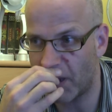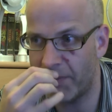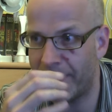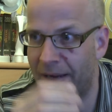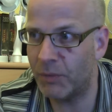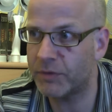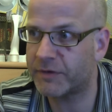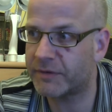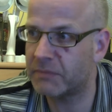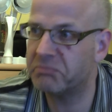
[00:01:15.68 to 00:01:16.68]

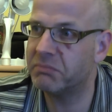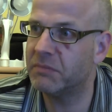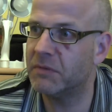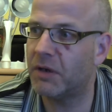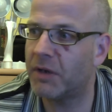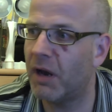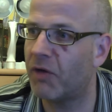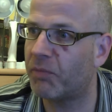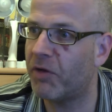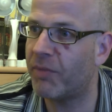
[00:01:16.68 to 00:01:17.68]
about, I don't know,
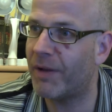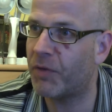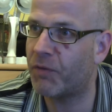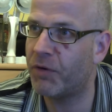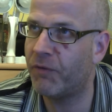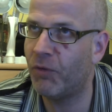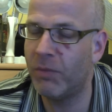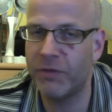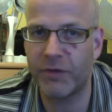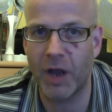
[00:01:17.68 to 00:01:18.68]
I suppose about 3 or 4
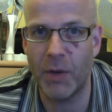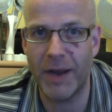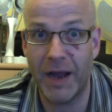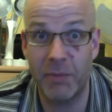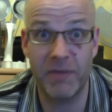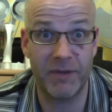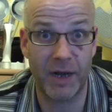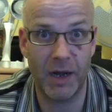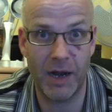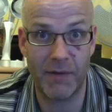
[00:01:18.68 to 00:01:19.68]
months ago now, I had a bit of a
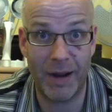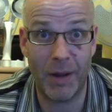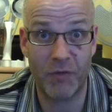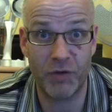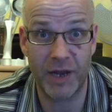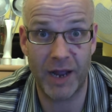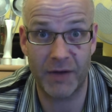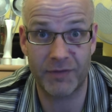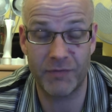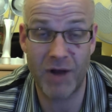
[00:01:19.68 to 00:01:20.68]
clear out as
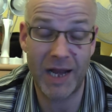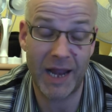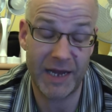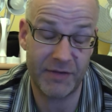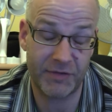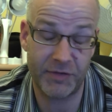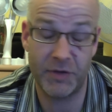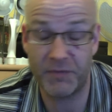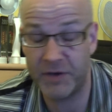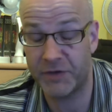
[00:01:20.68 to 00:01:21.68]
regards to relegating
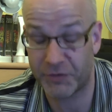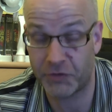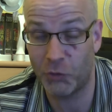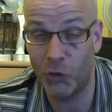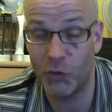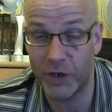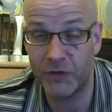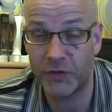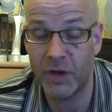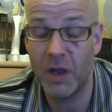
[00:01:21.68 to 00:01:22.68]
stuff into
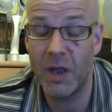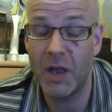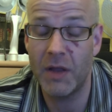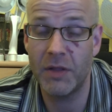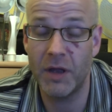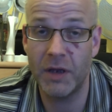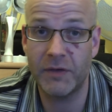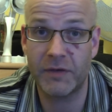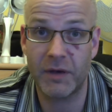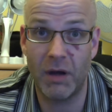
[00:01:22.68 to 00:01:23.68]
storage
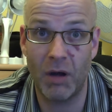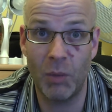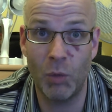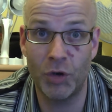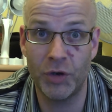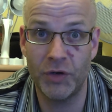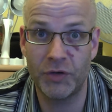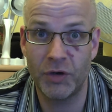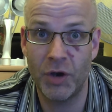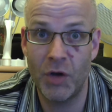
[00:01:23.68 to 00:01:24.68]
that I
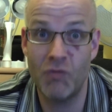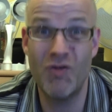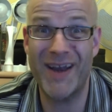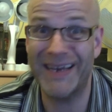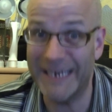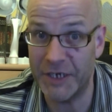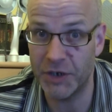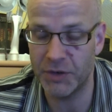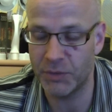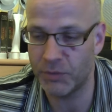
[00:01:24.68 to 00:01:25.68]
wouldn't readily
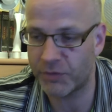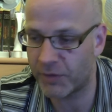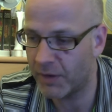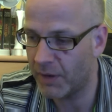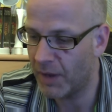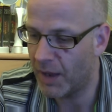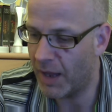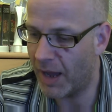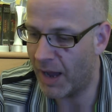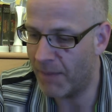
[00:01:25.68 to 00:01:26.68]
use,
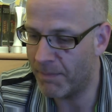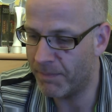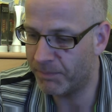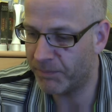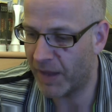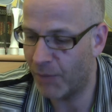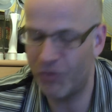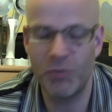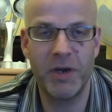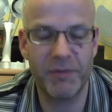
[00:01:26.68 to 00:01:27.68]

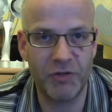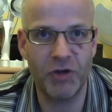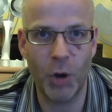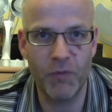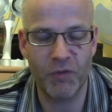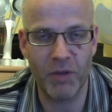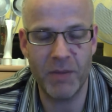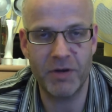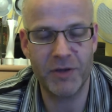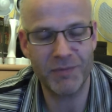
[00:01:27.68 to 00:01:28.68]
which is a bit of a joke for me,
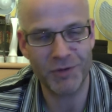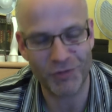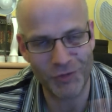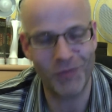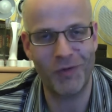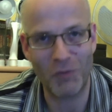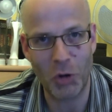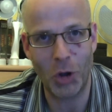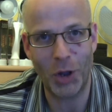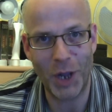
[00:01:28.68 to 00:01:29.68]
because even the stuff I've
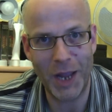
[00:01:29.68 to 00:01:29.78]
got